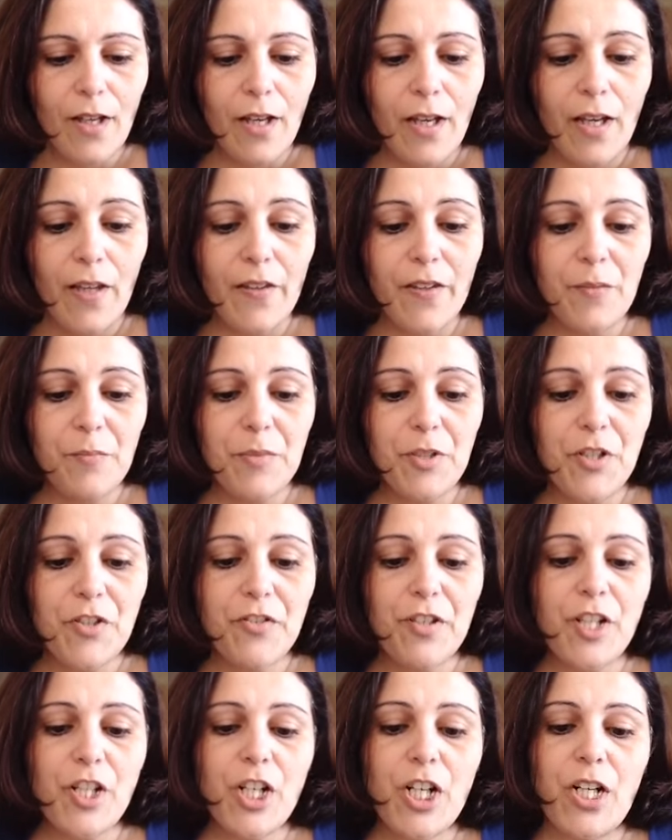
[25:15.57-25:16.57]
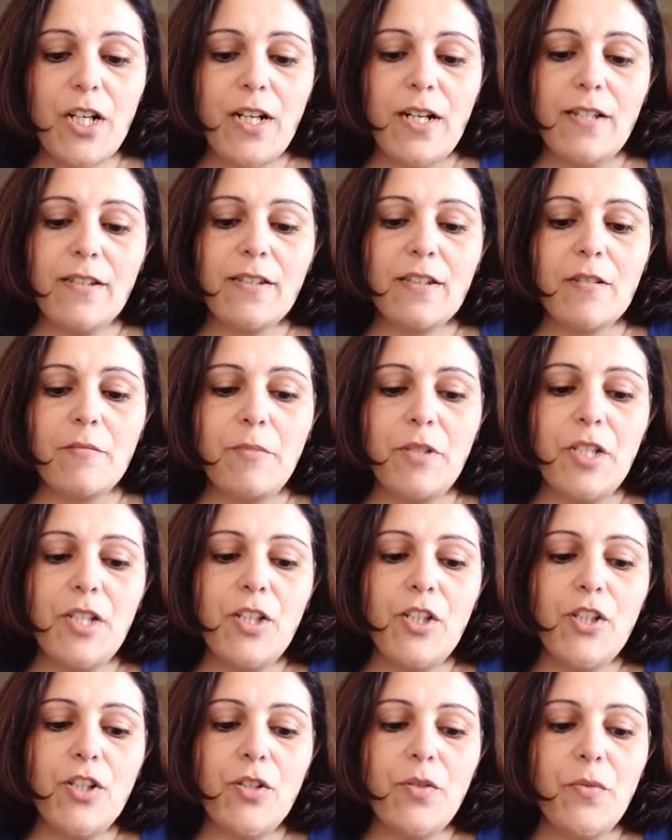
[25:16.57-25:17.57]
And then Patricia asked
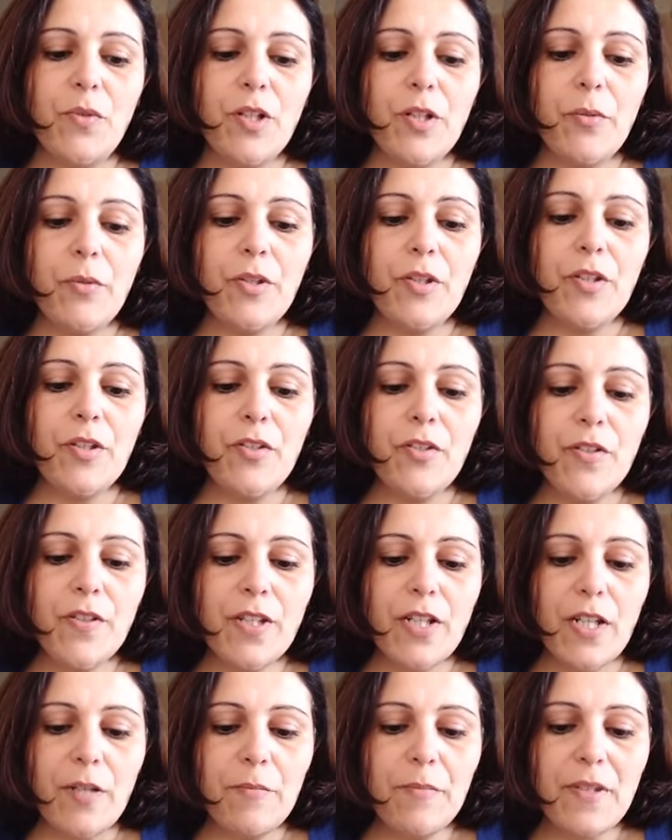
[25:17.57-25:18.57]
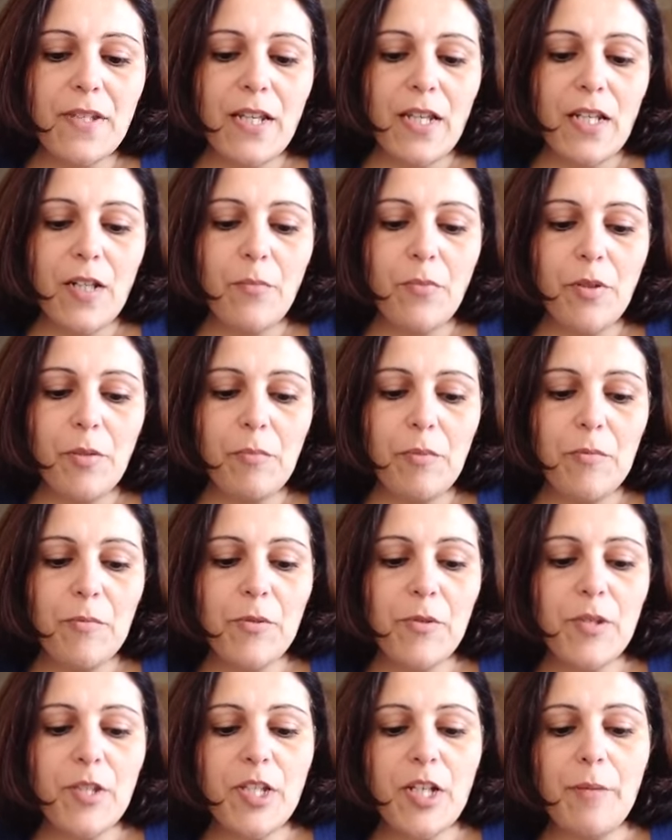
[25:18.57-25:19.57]
me, do you work with Q-snaps? Any
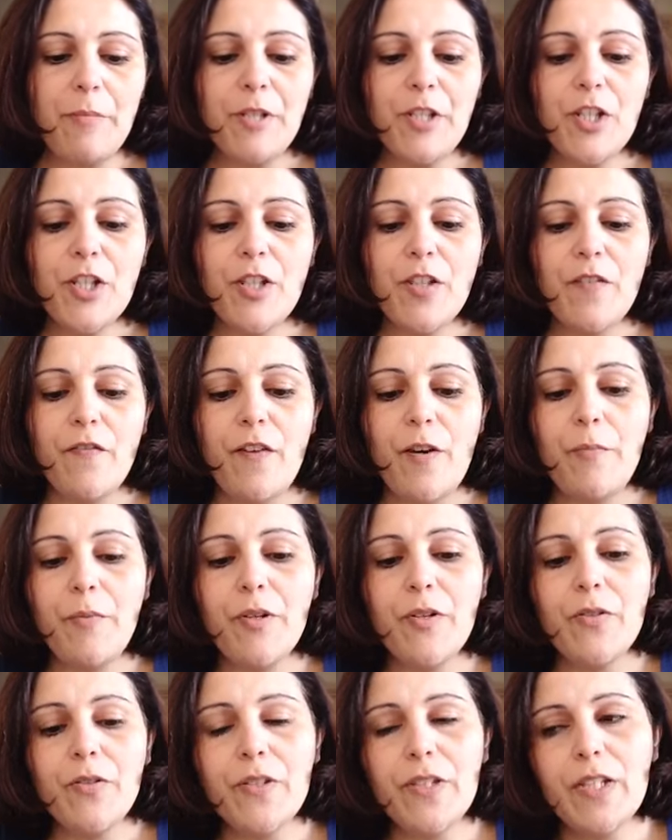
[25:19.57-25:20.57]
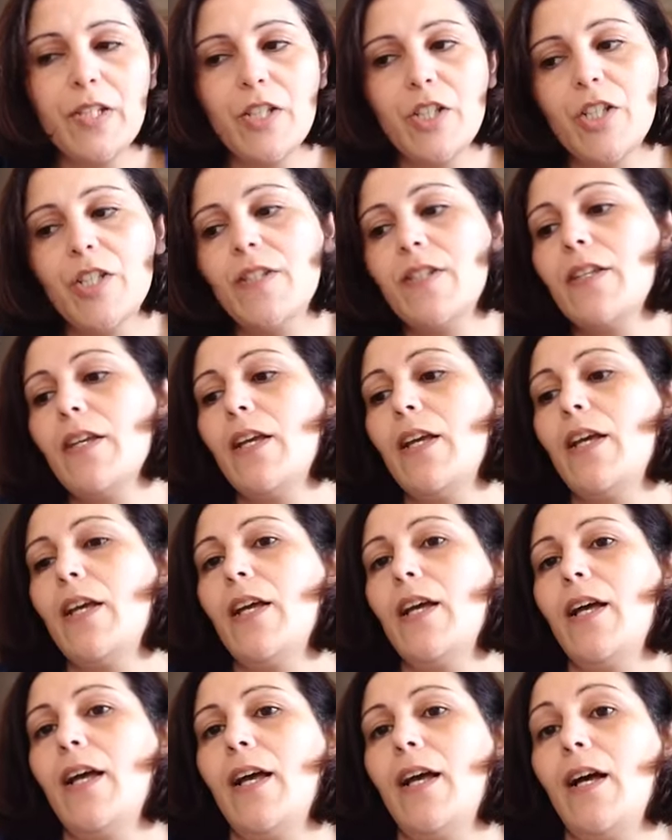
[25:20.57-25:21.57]
problems with damage to the fabric or stitches?
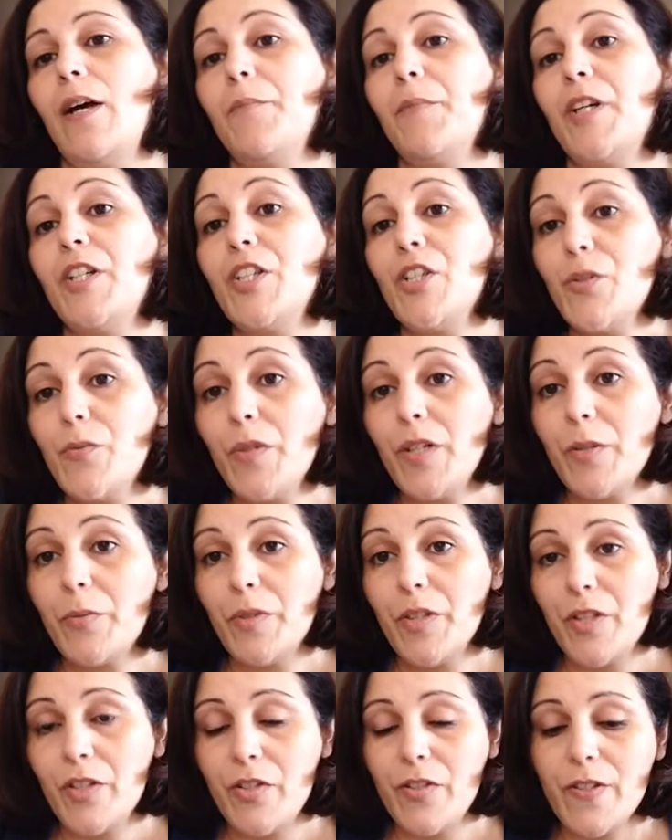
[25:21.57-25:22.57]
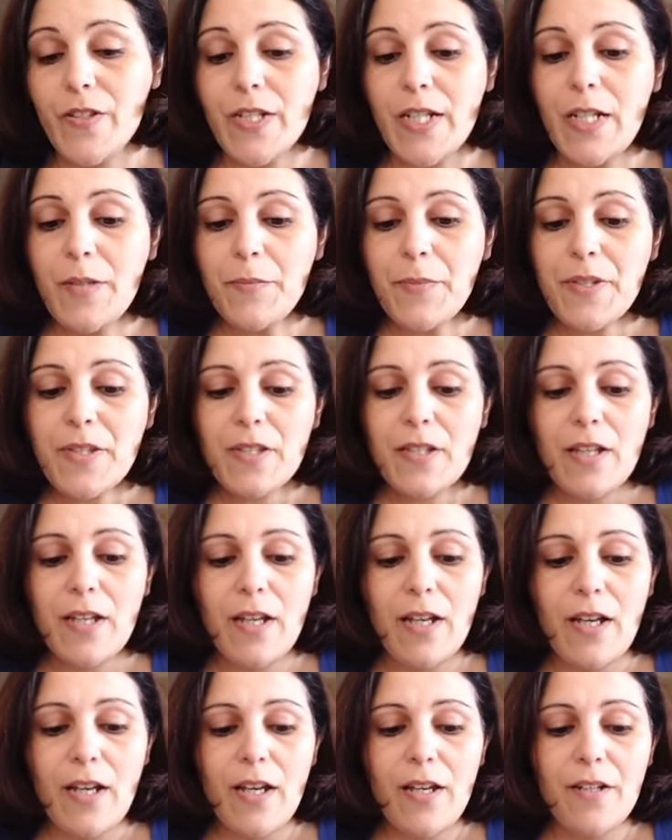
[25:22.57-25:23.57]
I do work with Q-snaps,
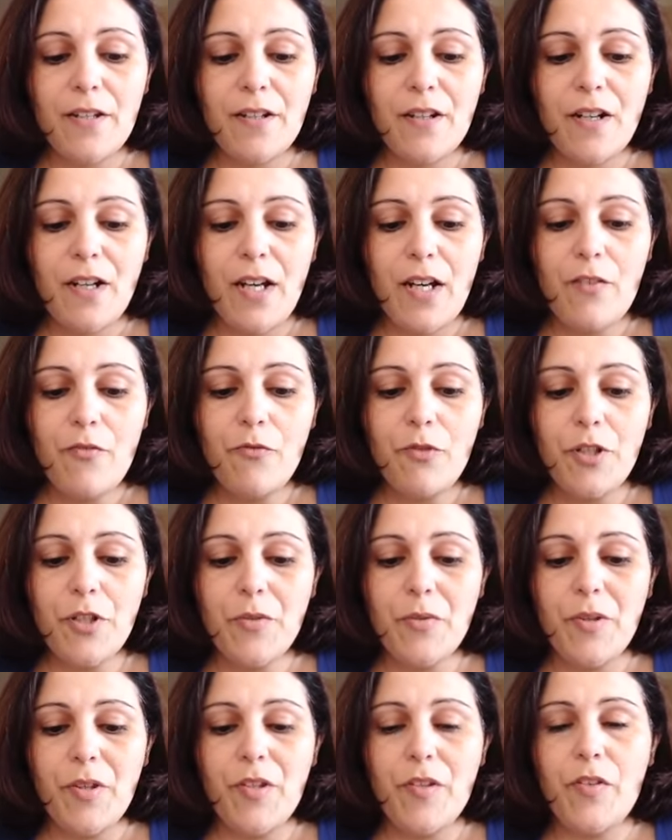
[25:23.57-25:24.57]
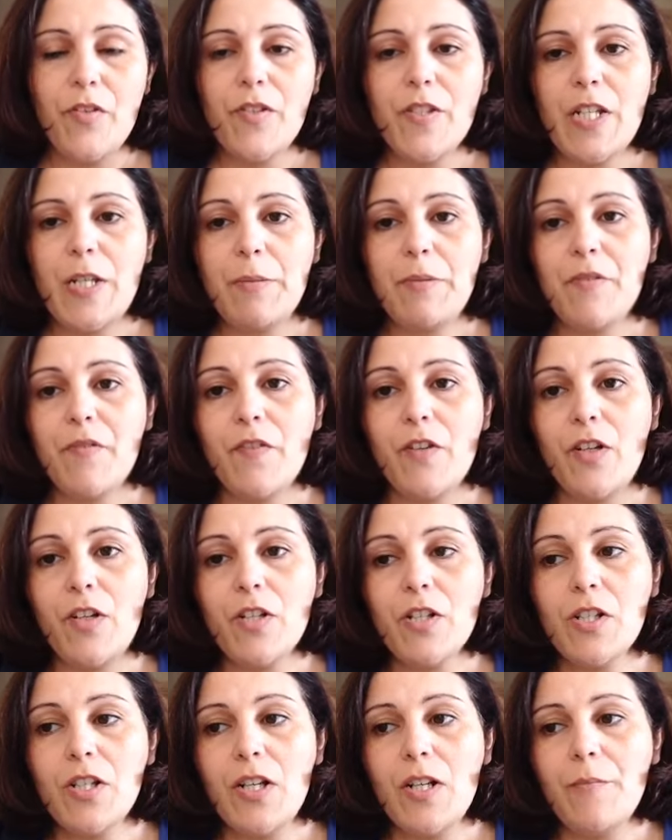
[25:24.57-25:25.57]
and I have worked with Q-snaps for a
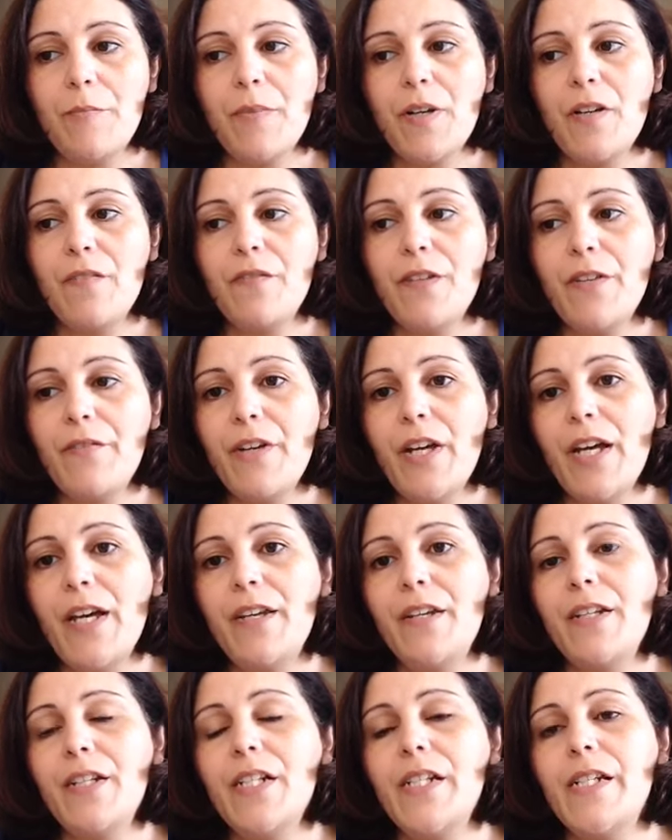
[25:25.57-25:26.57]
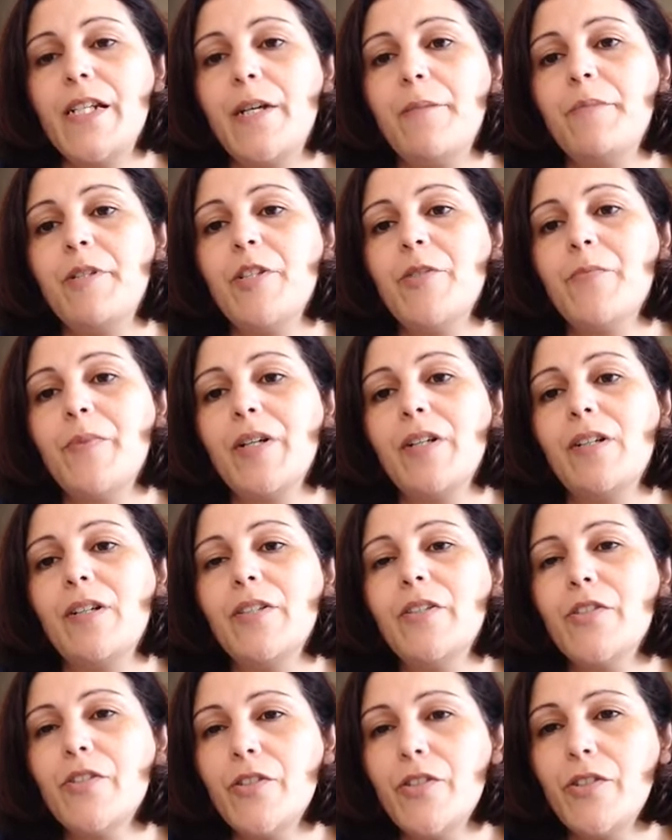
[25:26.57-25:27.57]
long time. I've never had any damage, but I
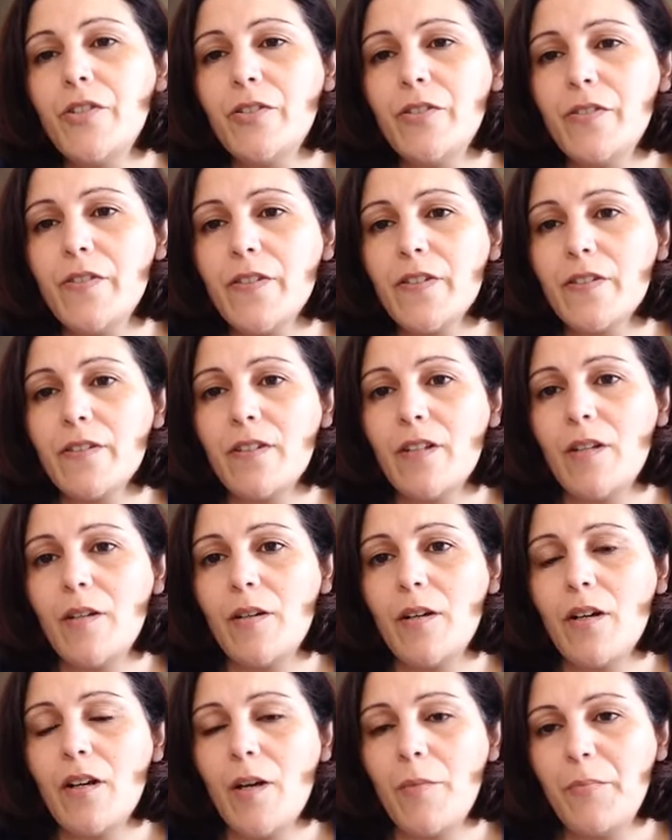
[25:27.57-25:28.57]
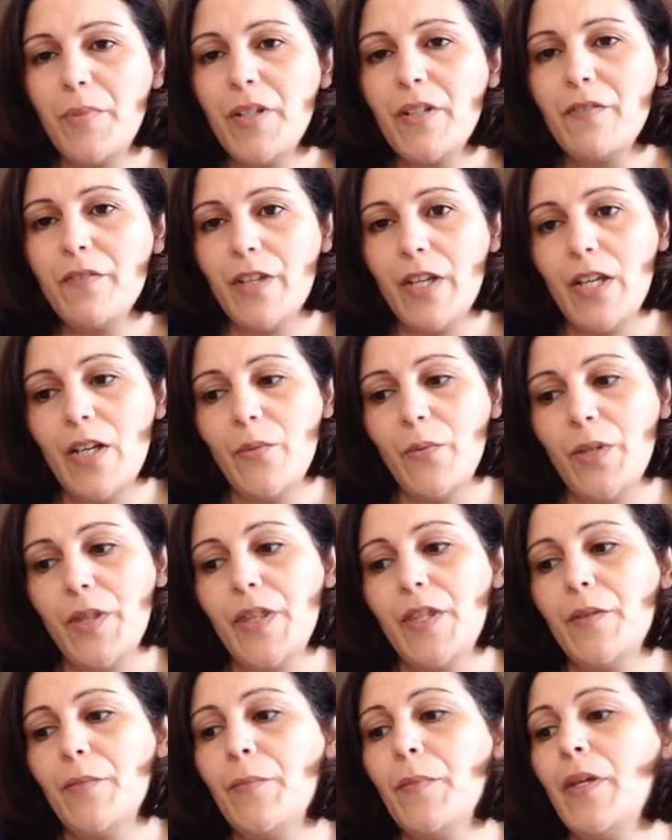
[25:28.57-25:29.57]
do use a bit of care with
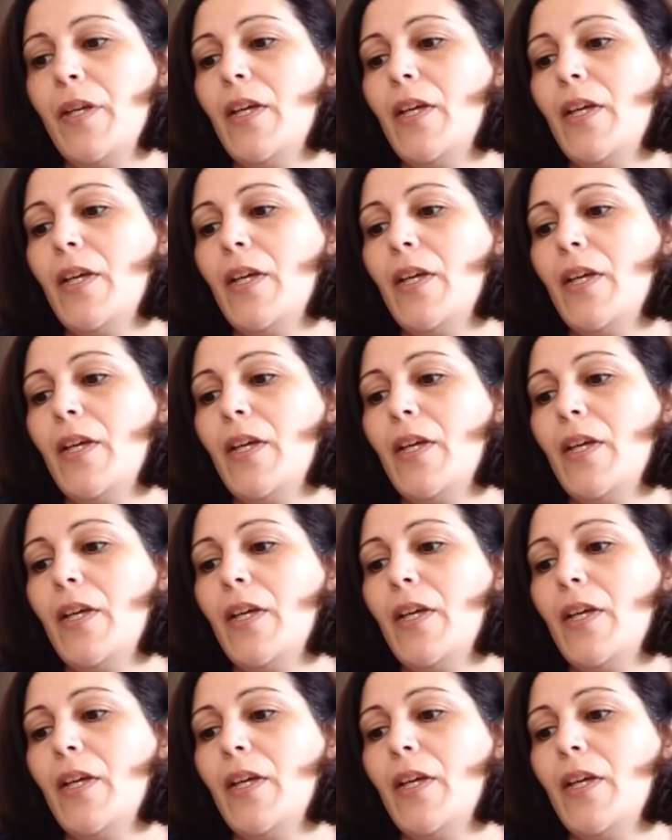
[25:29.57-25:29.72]
them.